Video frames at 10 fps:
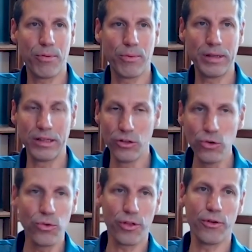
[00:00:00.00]
with a
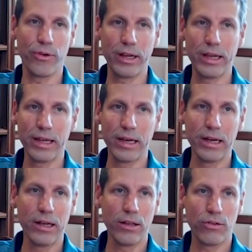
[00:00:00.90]
new theory.
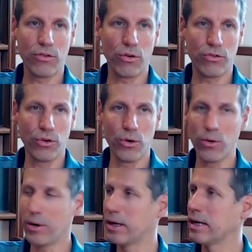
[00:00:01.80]
So